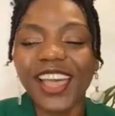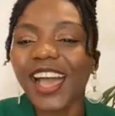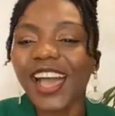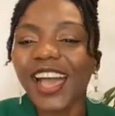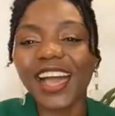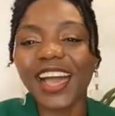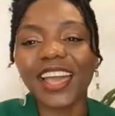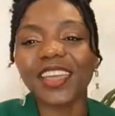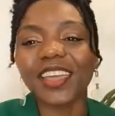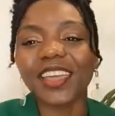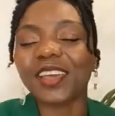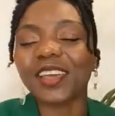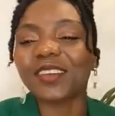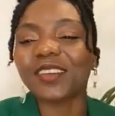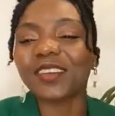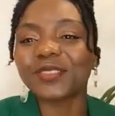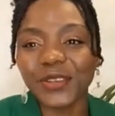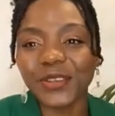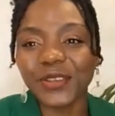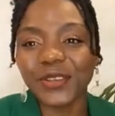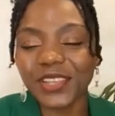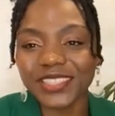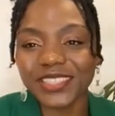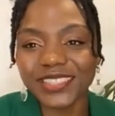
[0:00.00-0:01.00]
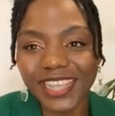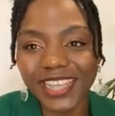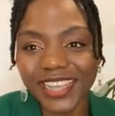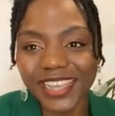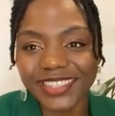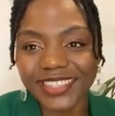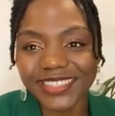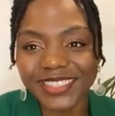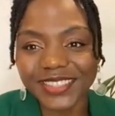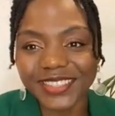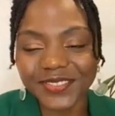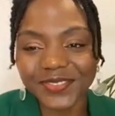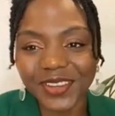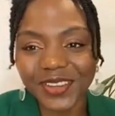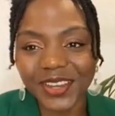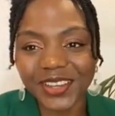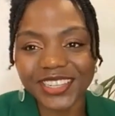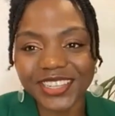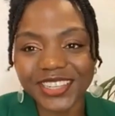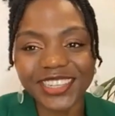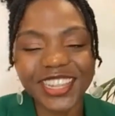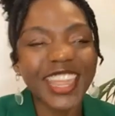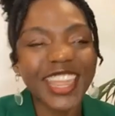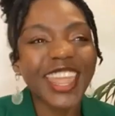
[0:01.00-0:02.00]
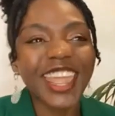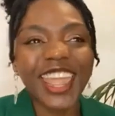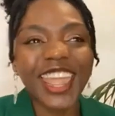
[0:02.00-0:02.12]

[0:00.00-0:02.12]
I am so excited about it.